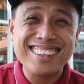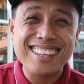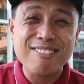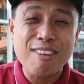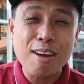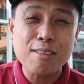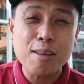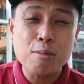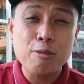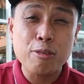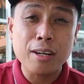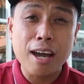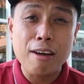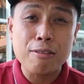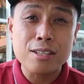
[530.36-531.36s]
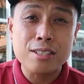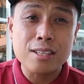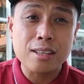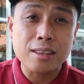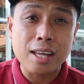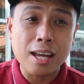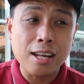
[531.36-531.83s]
the 5-day moving average
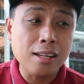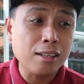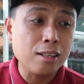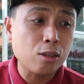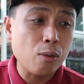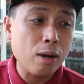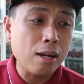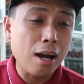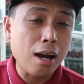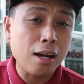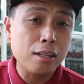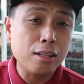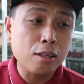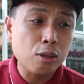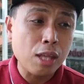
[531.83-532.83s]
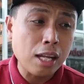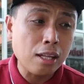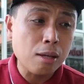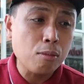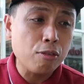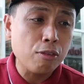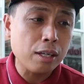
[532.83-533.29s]
is at 10. The
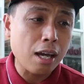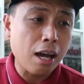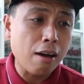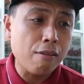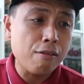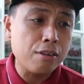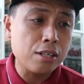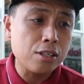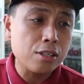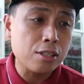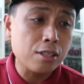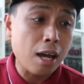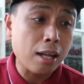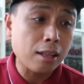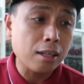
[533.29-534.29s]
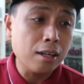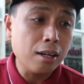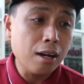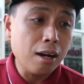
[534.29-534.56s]
10-day moving average is at